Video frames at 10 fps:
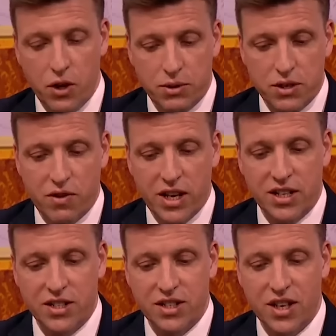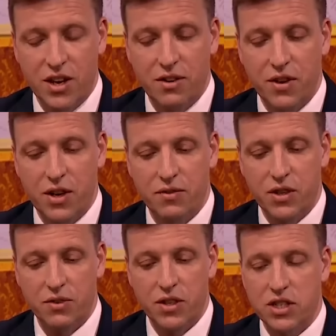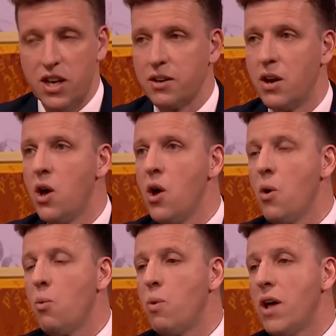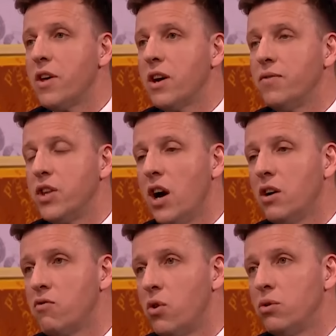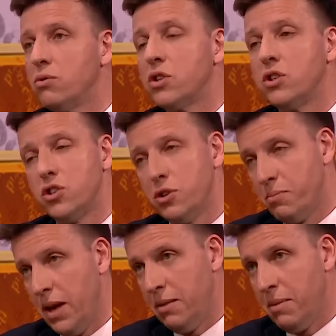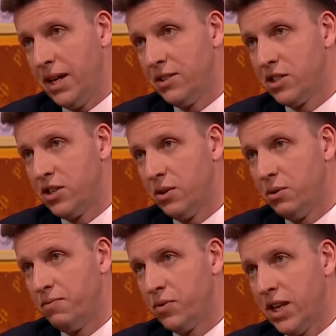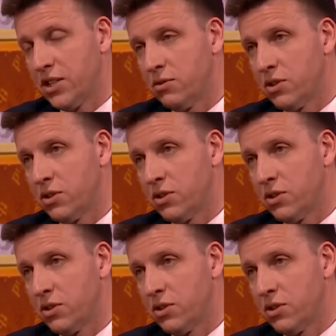viewers and readers of The Sun whether young royals should be made to do national